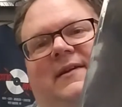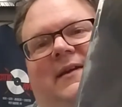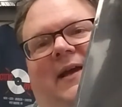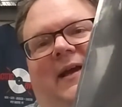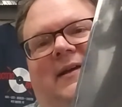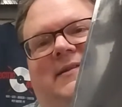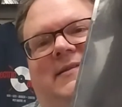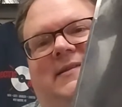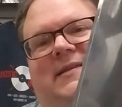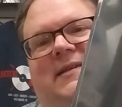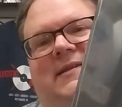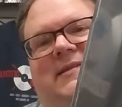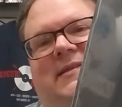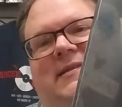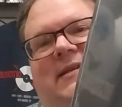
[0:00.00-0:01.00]

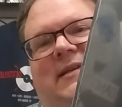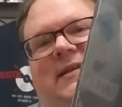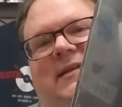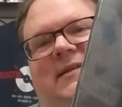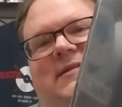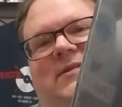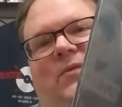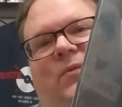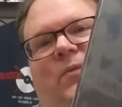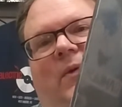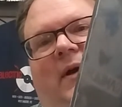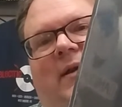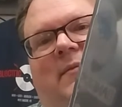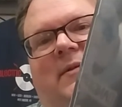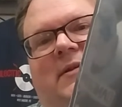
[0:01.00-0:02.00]
XTC's
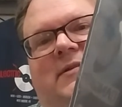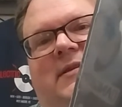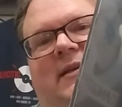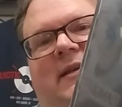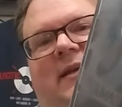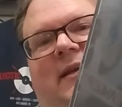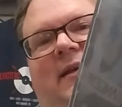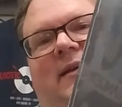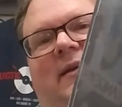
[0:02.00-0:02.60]
White Music.